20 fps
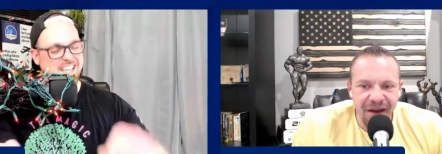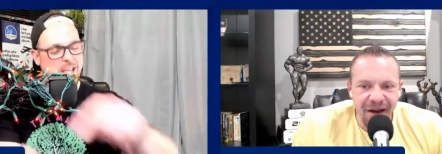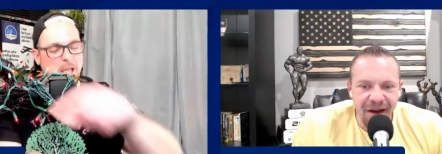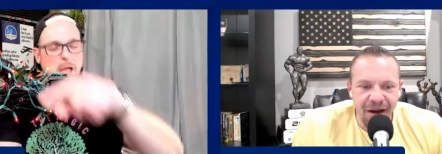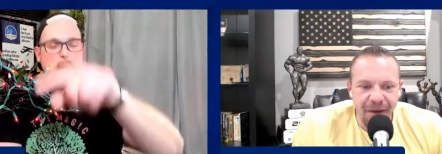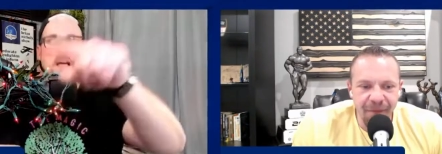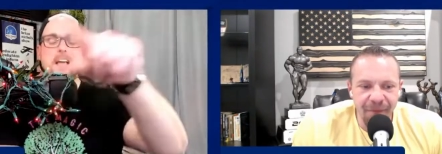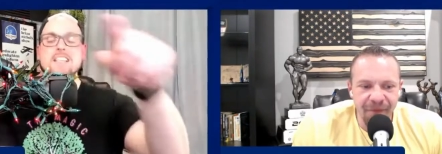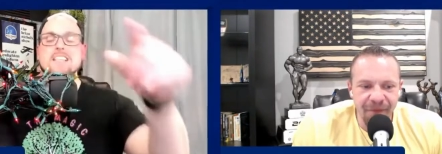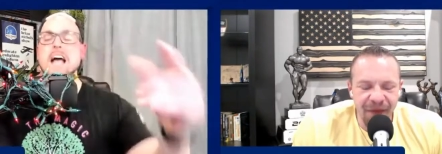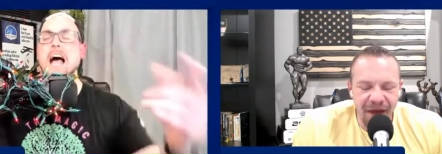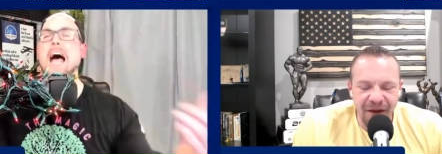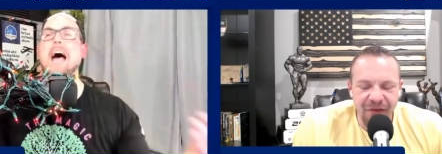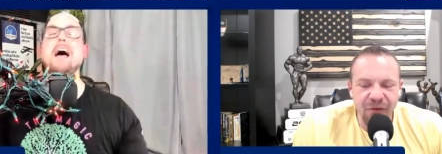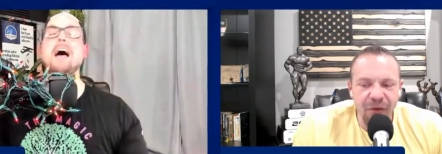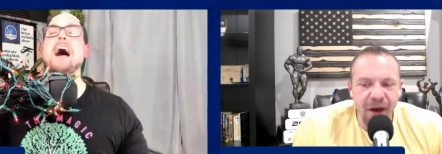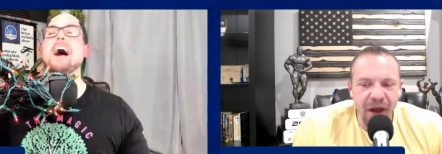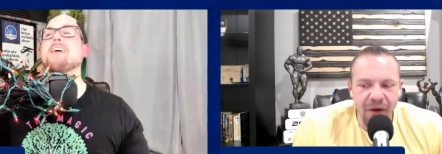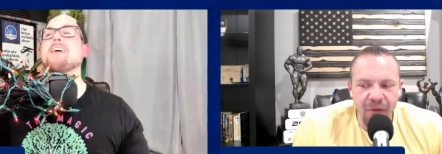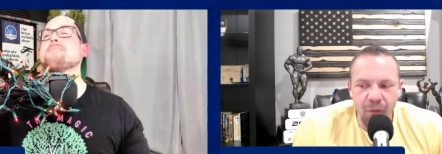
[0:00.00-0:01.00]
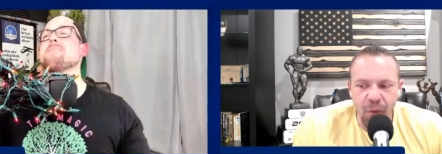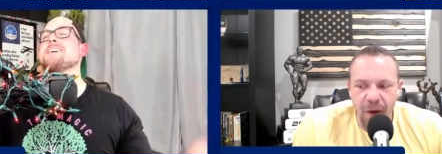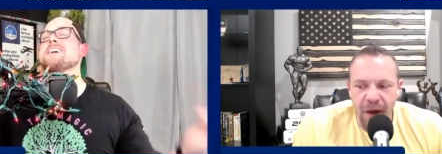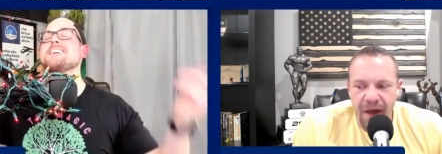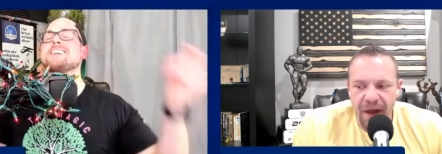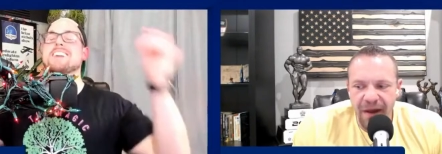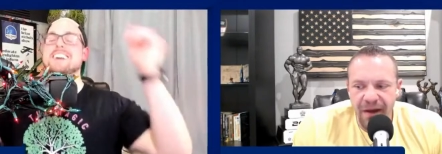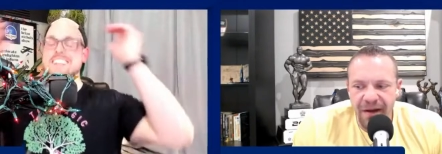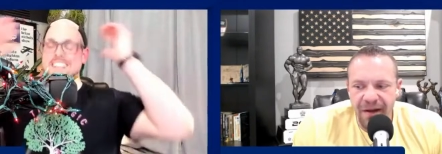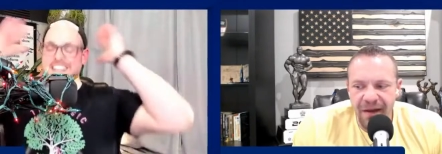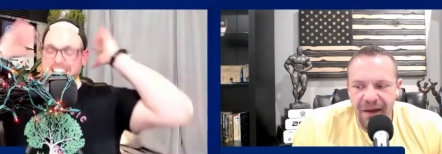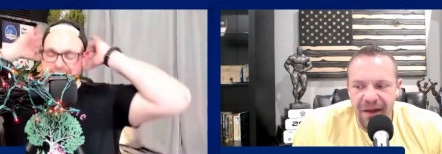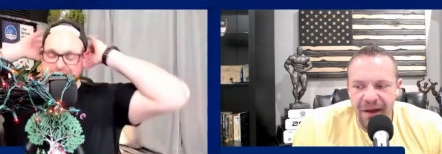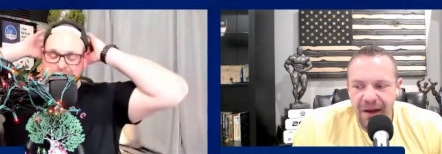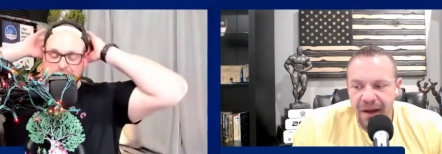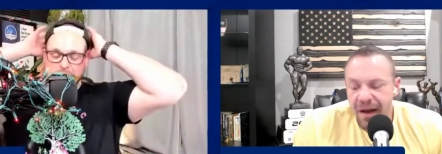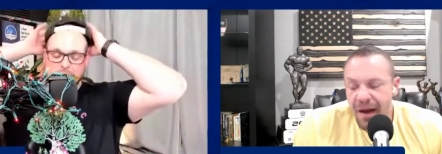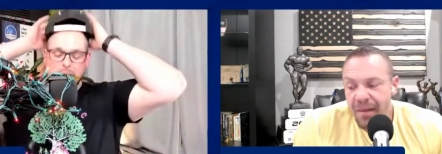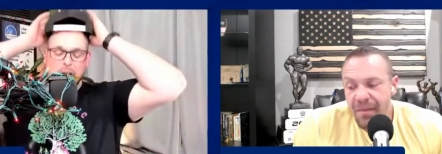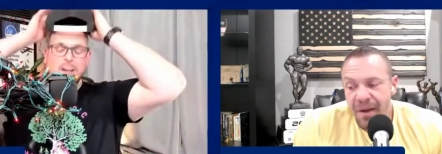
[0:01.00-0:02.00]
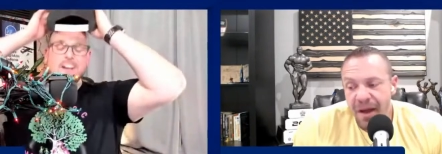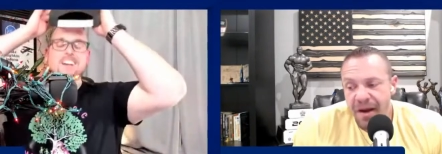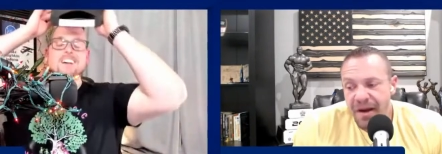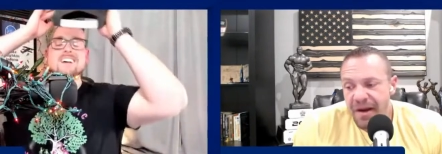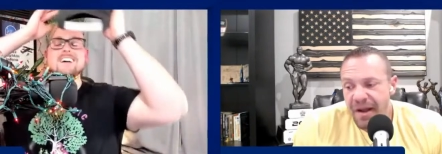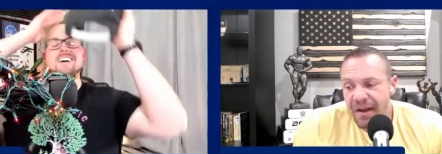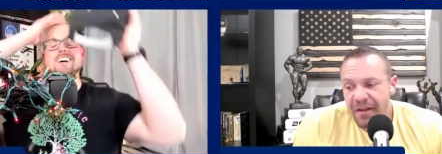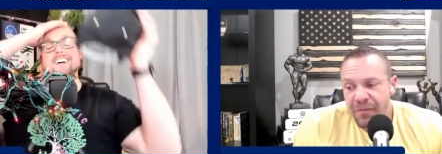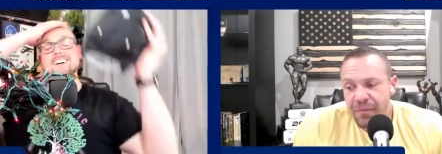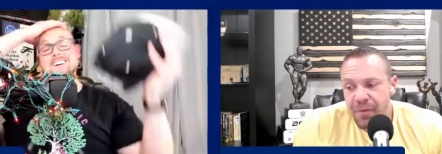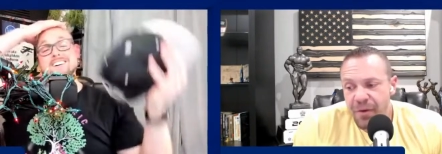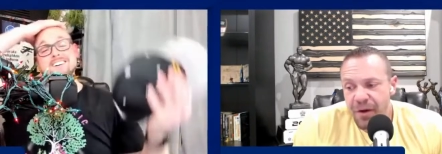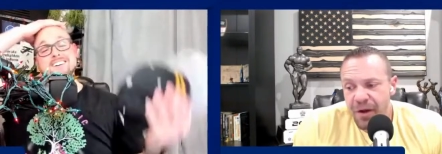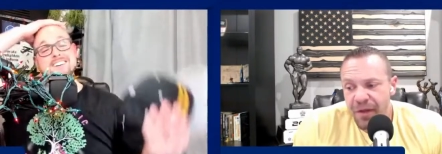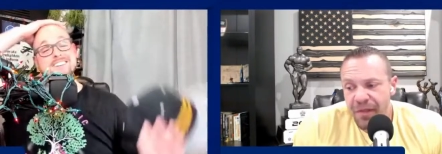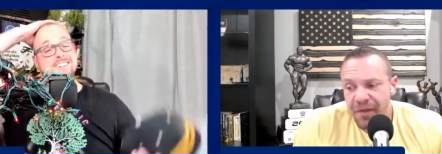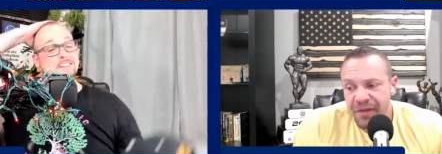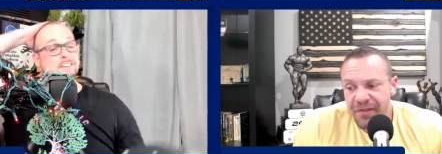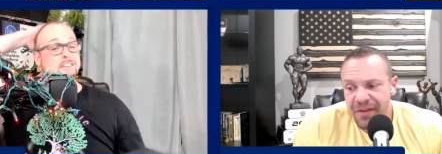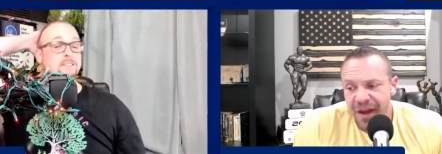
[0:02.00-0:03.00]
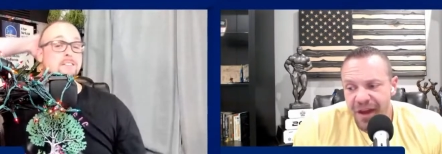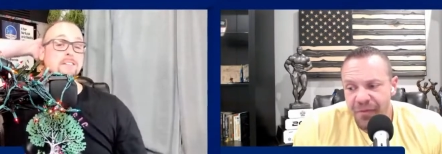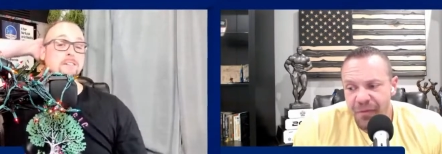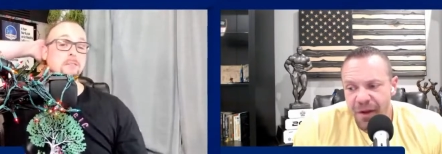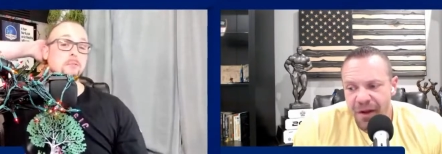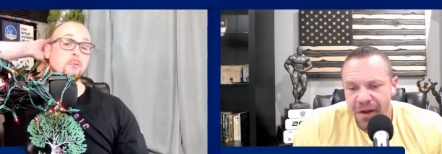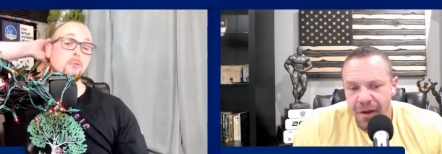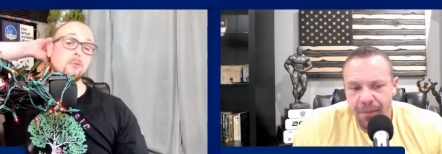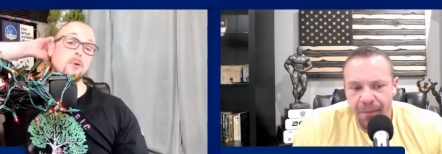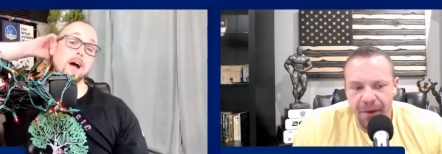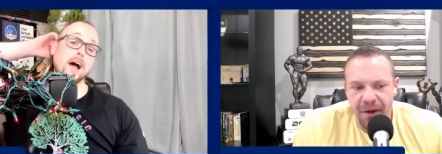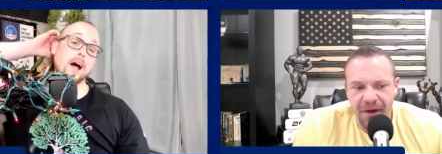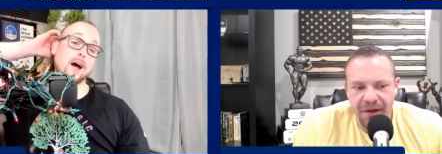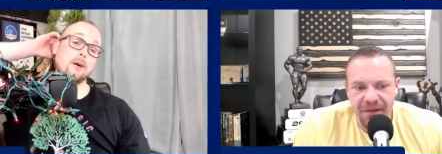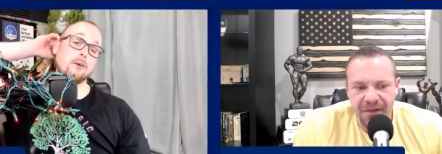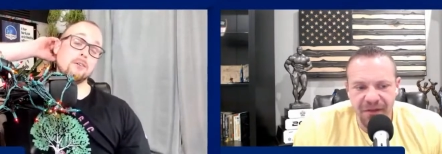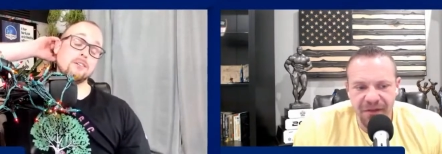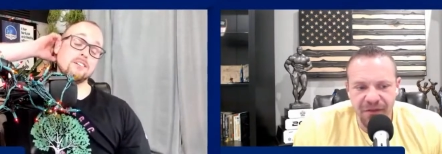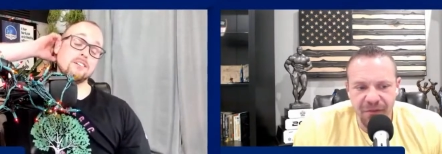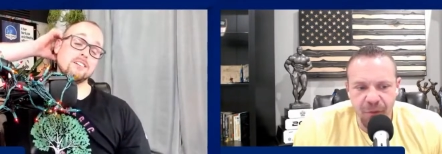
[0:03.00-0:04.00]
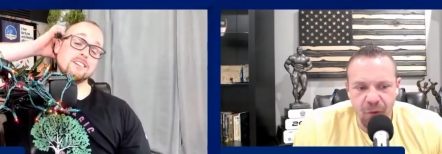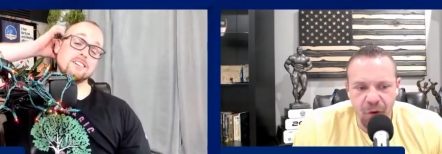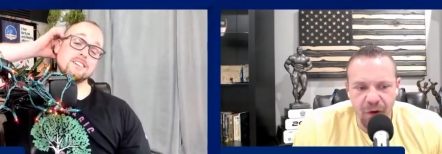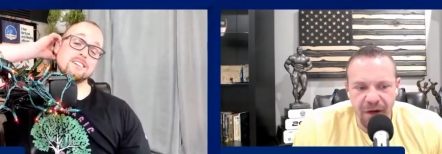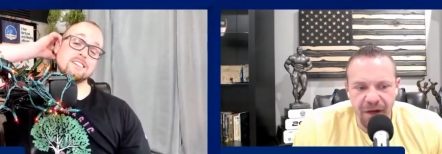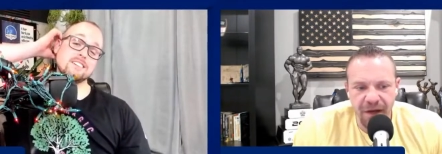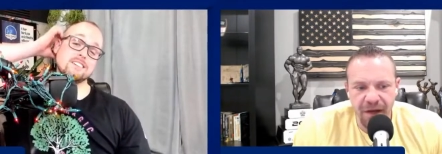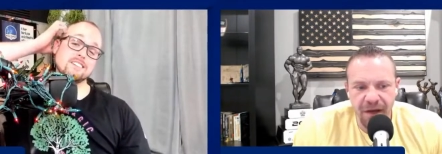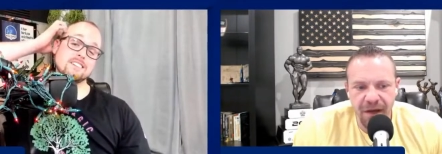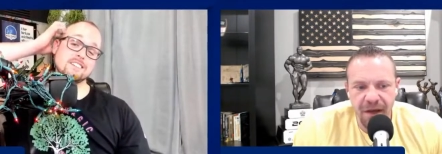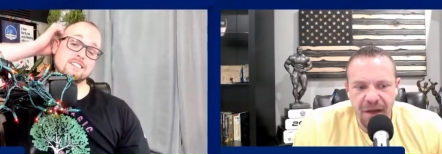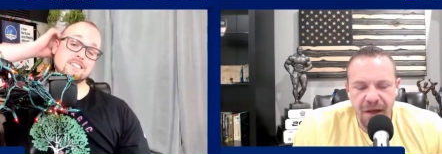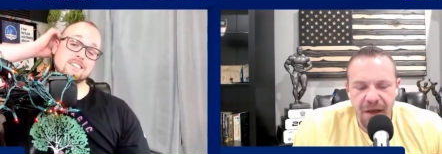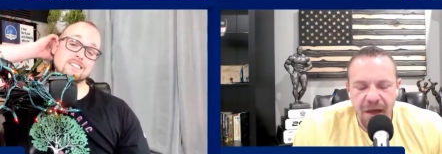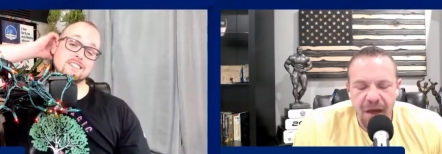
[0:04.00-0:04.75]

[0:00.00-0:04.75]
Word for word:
Speaker 1: Um, that's what I, I, I read. Mean, and I'm not an expert on this. I read up on it this morning.